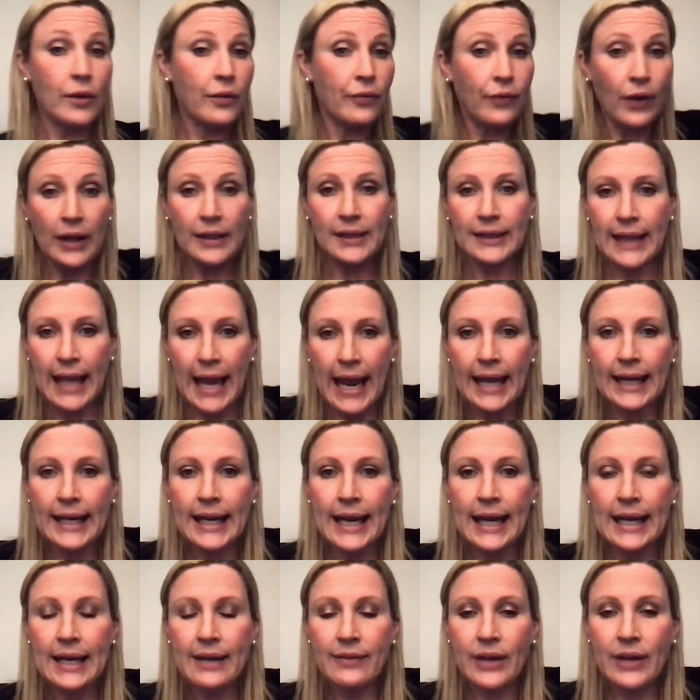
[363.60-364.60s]
front leg
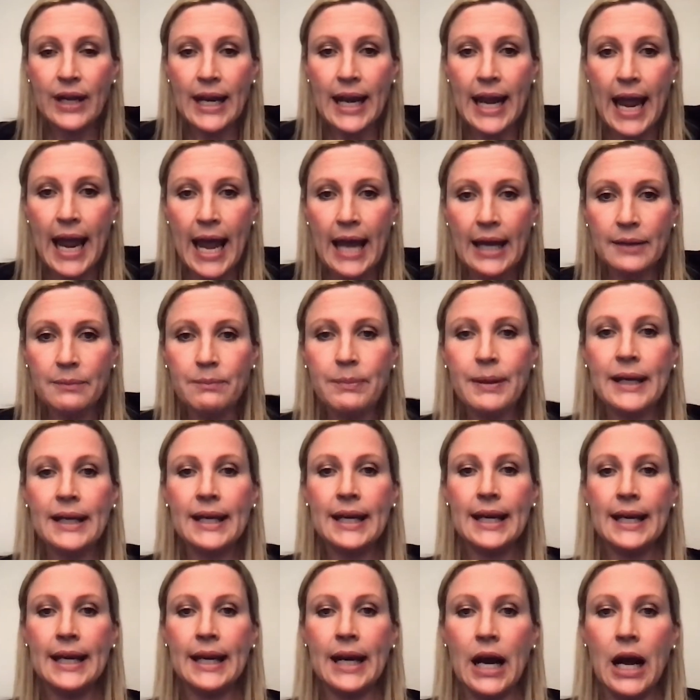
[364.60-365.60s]
even, and
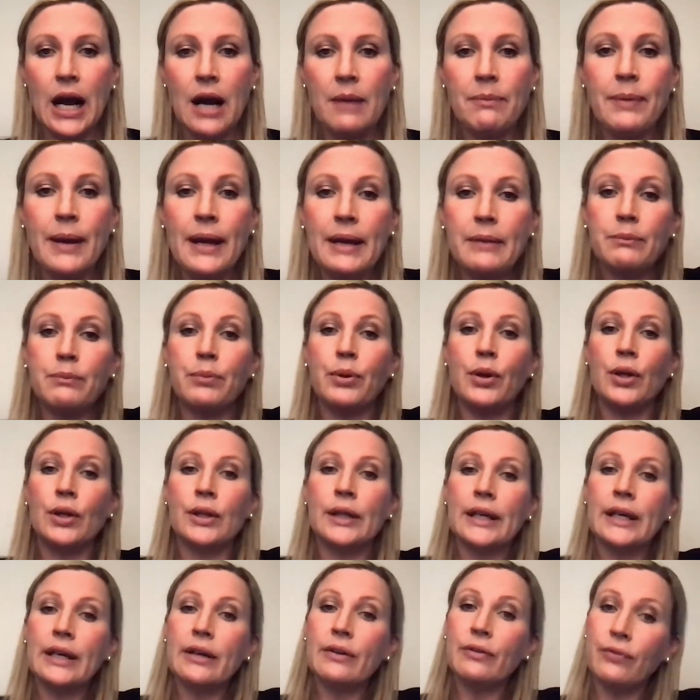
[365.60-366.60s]
picking it up and
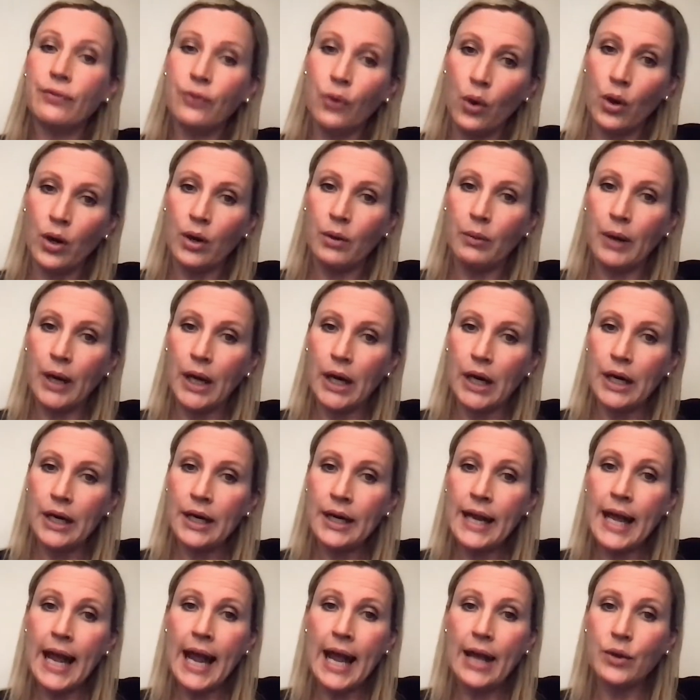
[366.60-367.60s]
pulling it forward
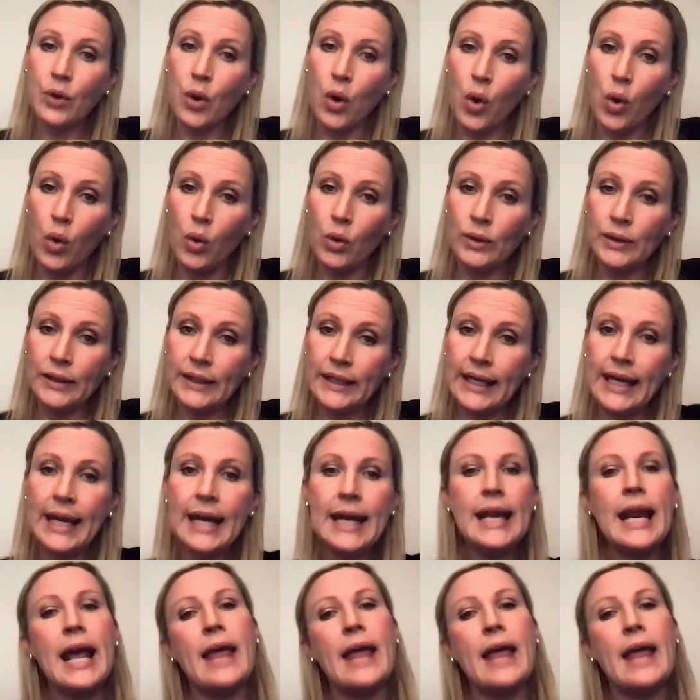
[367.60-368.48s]
and holding it,